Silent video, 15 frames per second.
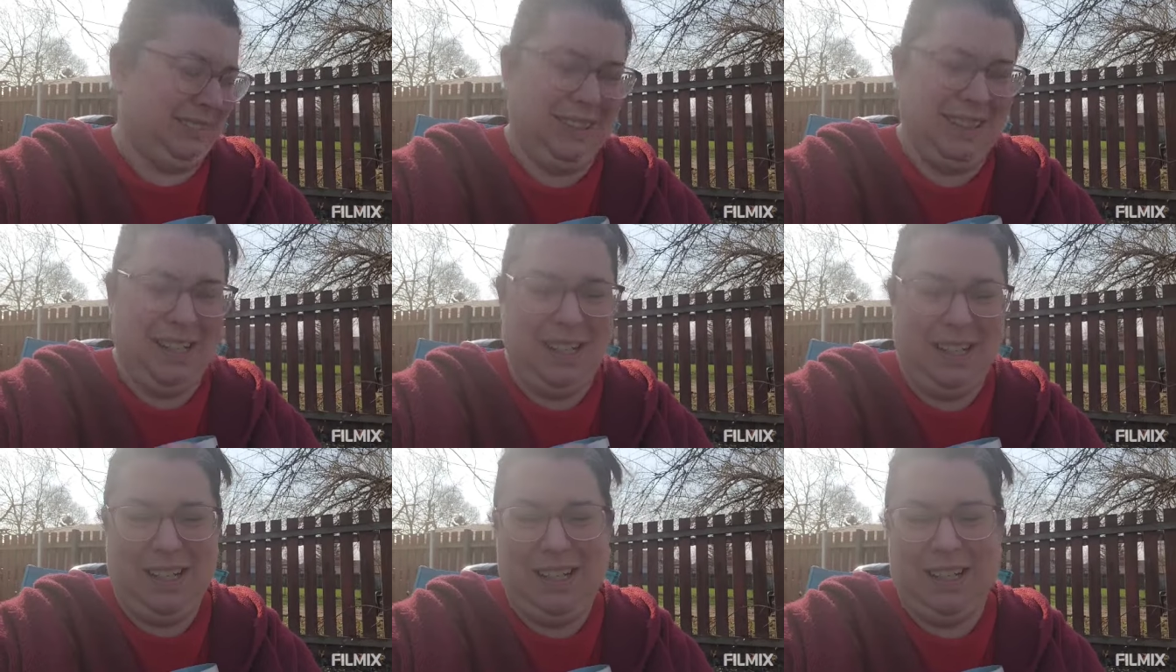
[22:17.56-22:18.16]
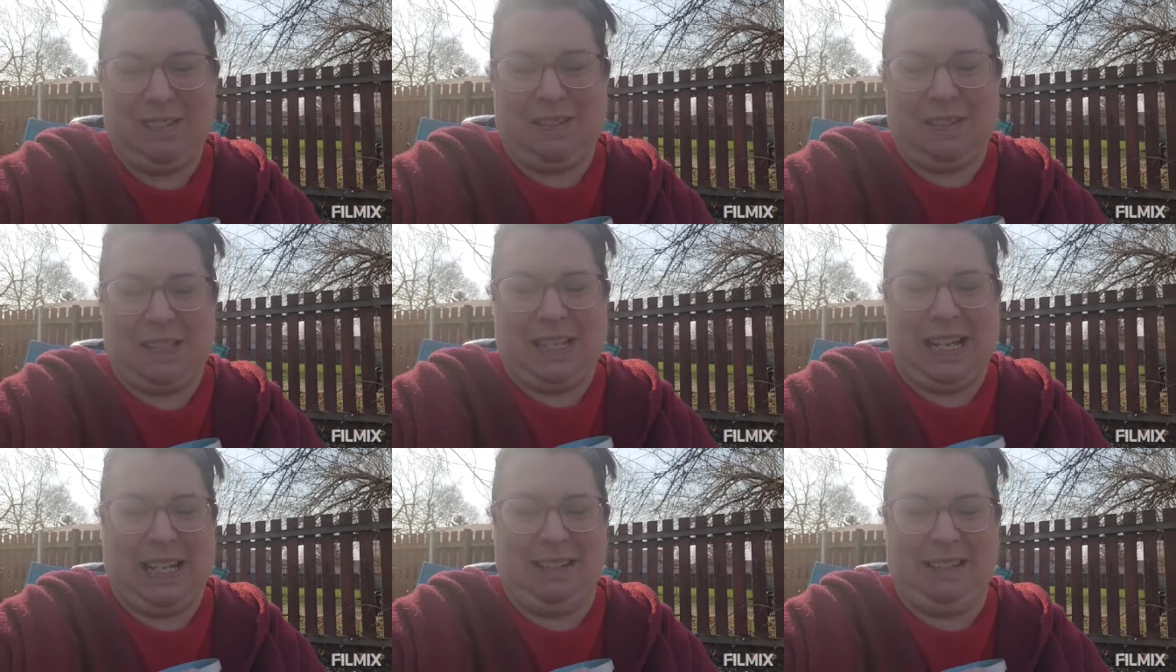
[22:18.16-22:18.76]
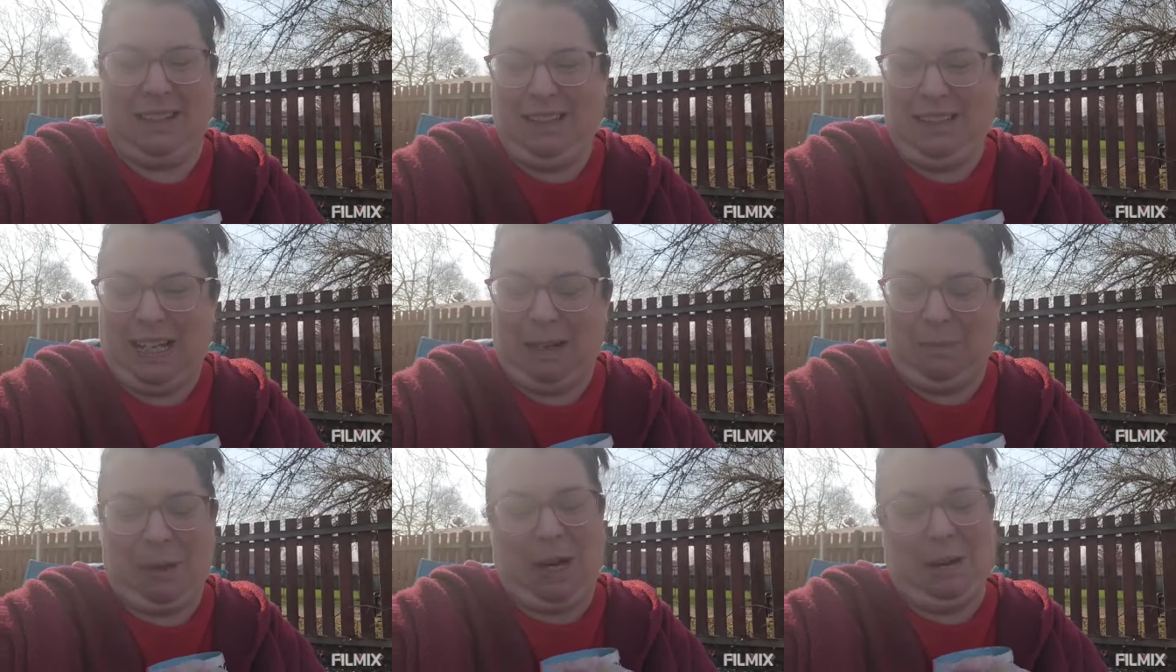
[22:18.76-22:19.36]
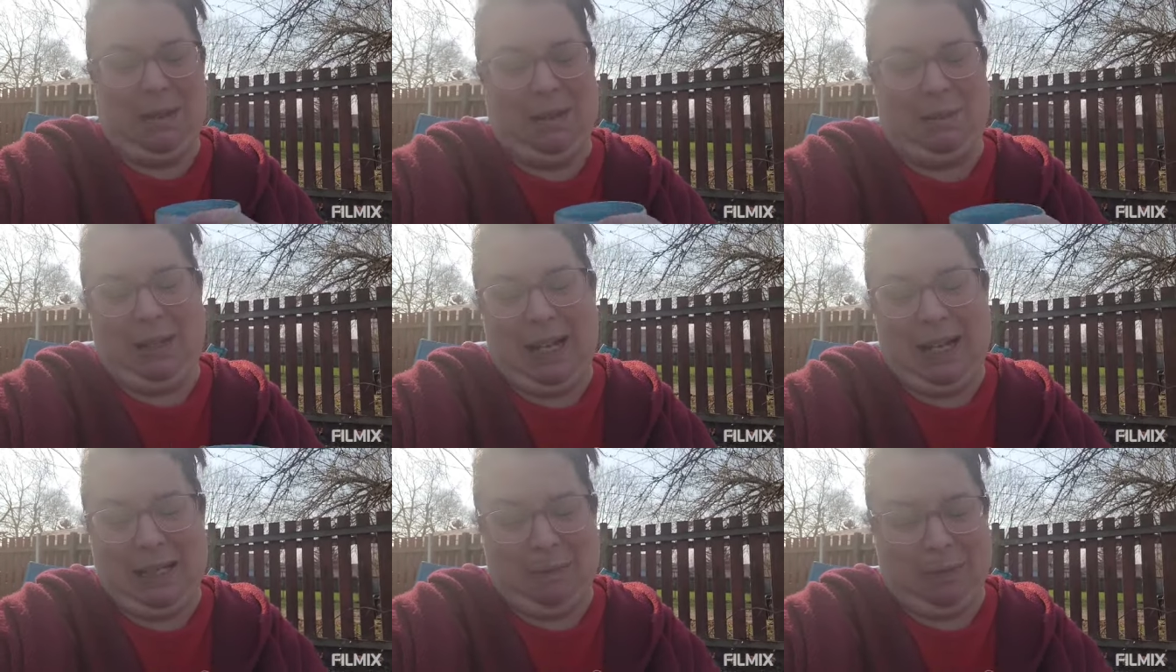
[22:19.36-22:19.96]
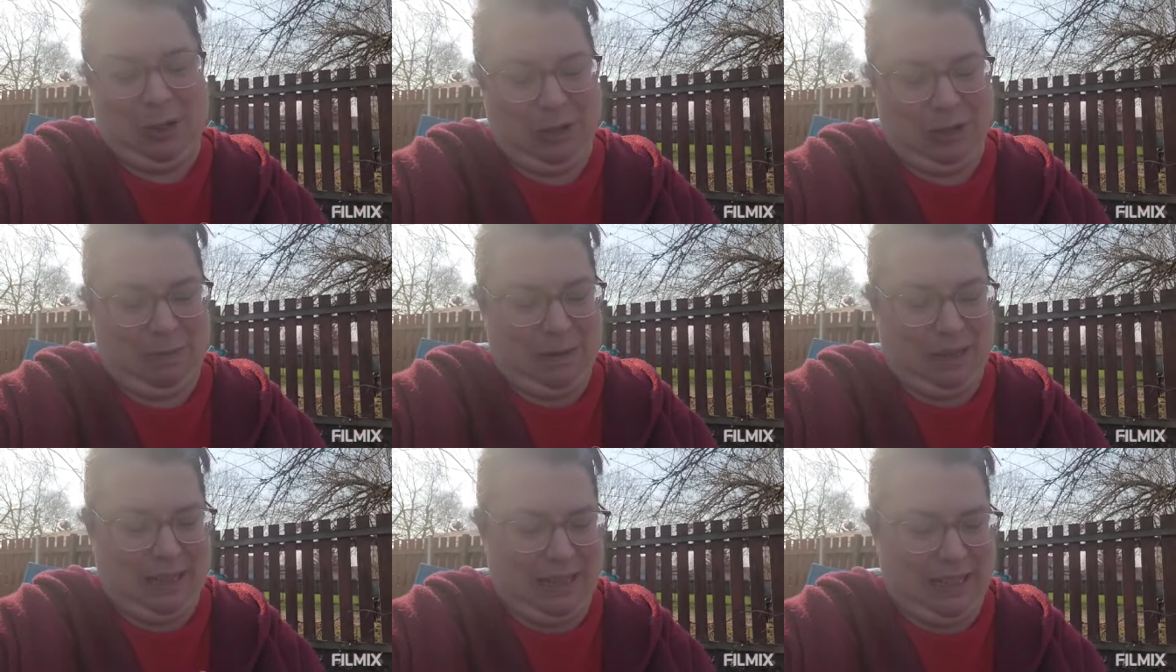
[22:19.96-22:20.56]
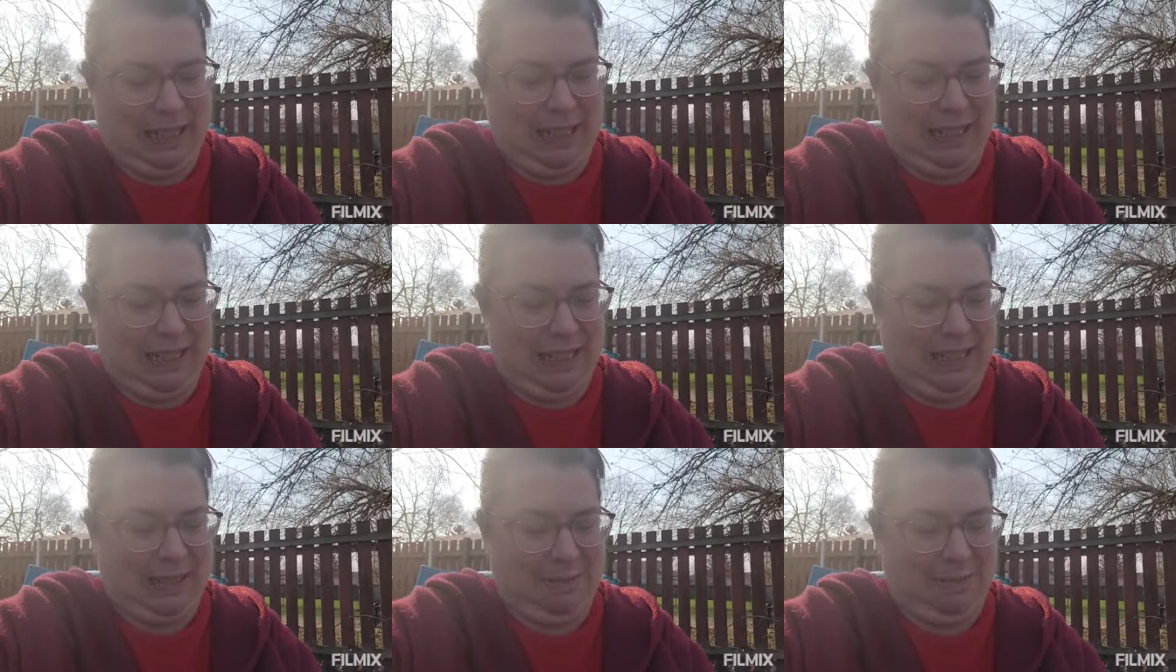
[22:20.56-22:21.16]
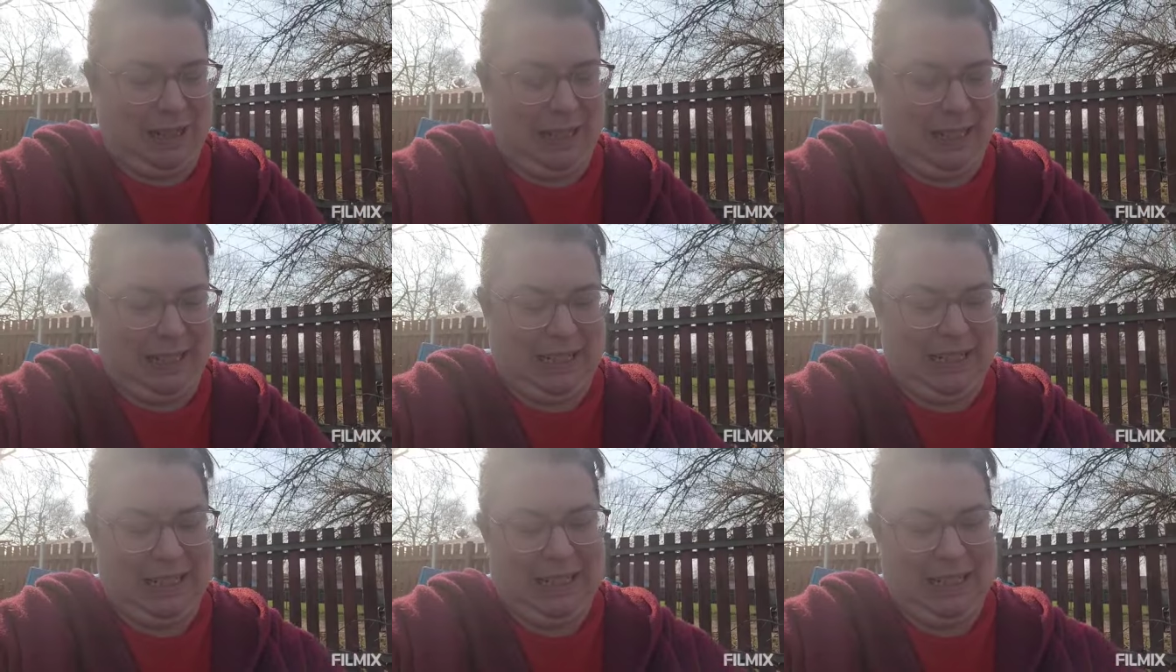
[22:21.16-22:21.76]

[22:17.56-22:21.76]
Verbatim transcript: Yeah. we'll see. I'll uh, probably will end up doing them inside. But yeah.